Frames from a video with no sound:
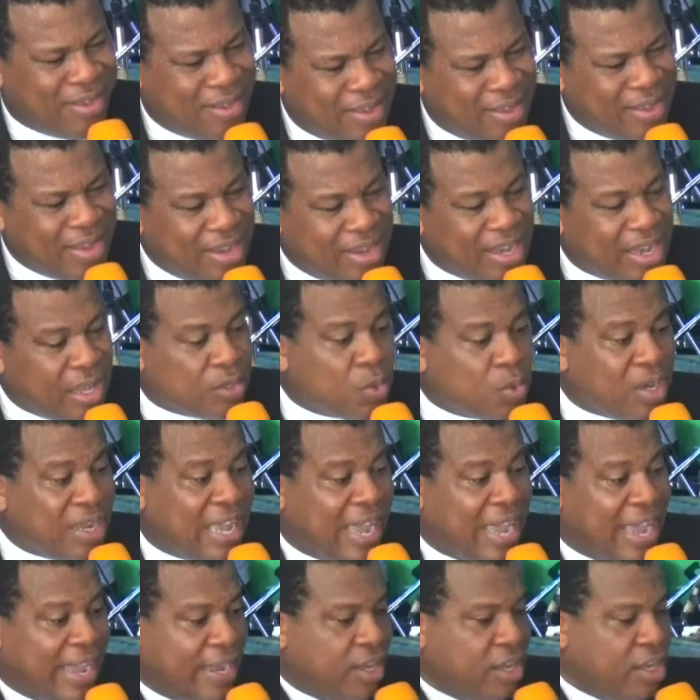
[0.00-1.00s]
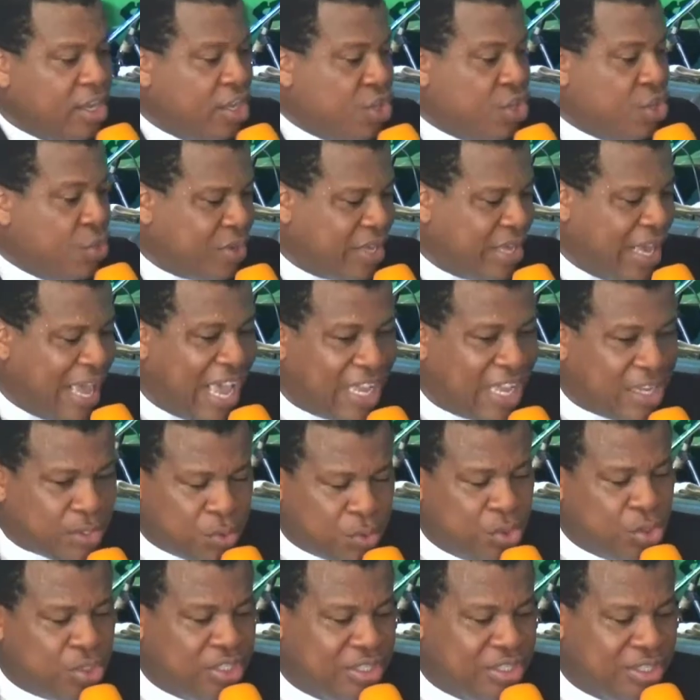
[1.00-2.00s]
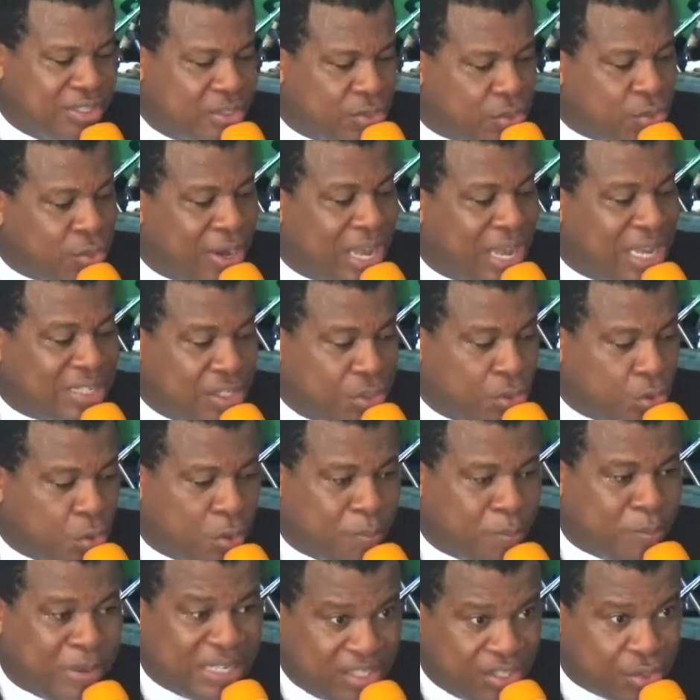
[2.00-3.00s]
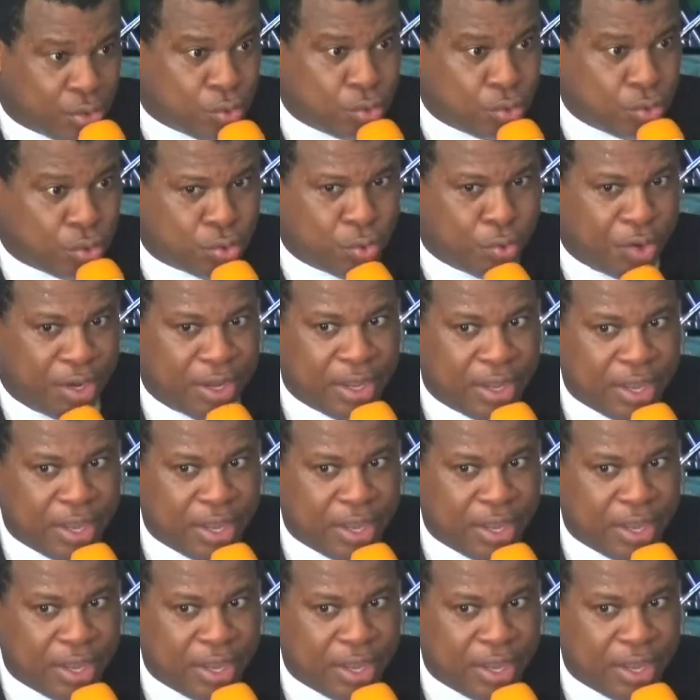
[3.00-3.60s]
There's one guy in UK. I used to use his story as a joke, but it's a true story.